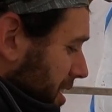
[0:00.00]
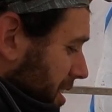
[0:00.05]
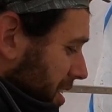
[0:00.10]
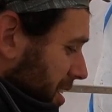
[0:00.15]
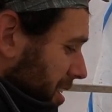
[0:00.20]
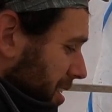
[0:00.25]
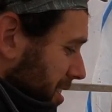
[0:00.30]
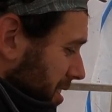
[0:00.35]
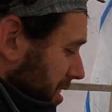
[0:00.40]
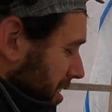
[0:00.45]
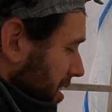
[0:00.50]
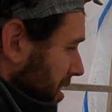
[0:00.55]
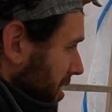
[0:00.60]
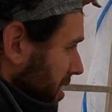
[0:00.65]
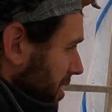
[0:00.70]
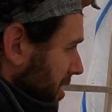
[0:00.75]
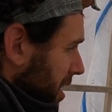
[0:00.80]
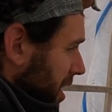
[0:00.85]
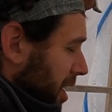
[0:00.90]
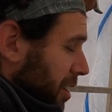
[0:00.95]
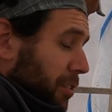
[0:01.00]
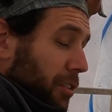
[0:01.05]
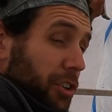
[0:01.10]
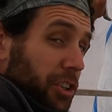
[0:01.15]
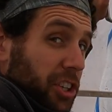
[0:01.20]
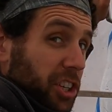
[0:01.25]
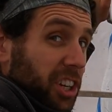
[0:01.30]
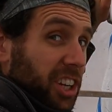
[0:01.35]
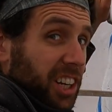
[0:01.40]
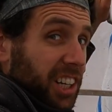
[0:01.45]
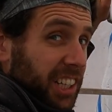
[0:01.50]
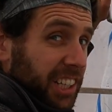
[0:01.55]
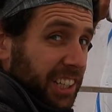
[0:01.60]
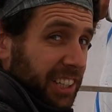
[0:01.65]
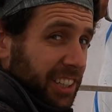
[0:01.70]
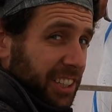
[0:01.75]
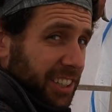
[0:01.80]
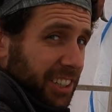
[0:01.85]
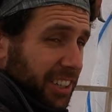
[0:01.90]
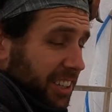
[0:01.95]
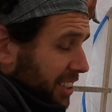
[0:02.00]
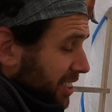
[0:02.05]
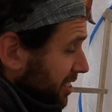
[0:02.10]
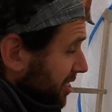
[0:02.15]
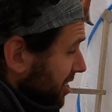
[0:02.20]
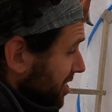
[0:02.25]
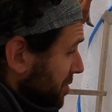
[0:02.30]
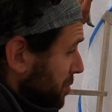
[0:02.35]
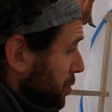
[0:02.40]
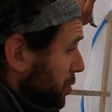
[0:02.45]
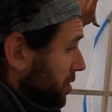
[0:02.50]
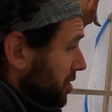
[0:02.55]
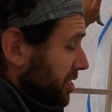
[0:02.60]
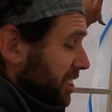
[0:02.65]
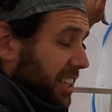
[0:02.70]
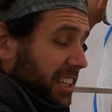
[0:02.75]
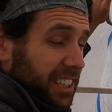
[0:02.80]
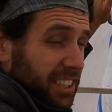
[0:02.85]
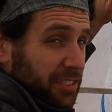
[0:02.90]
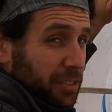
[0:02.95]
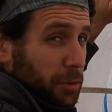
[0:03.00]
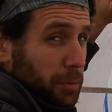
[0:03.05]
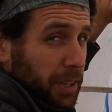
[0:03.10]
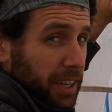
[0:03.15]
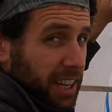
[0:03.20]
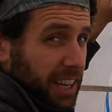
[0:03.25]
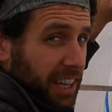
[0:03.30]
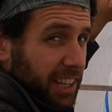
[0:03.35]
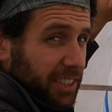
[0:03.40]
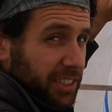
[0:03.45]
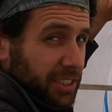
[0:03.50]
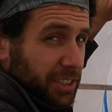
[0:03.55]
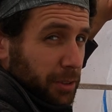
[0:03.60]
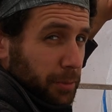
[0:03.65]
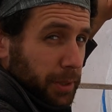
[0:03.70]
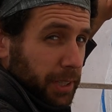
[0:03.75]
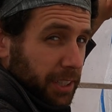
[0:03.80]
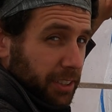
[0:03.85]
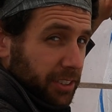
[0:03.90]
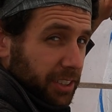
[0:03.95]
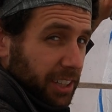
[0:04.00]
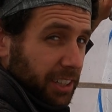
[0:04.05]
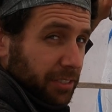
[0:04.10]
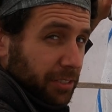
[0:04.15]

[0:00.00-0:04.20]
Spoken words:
and worry, and Hugh finally gave up and we decided to buy new.